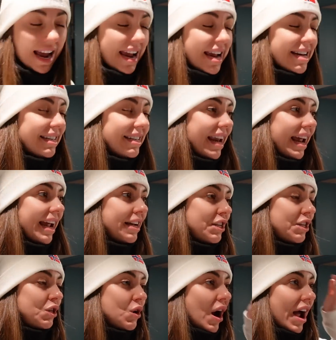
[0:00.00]
it
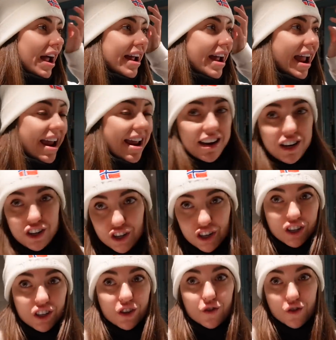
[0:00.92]
takes you
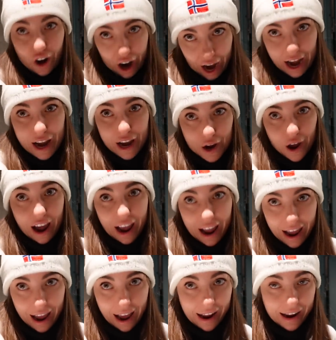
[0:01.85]
ages drying your
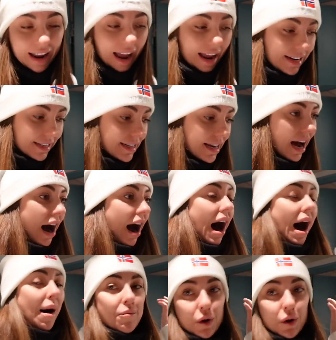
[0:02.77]
hair. Guys, I'm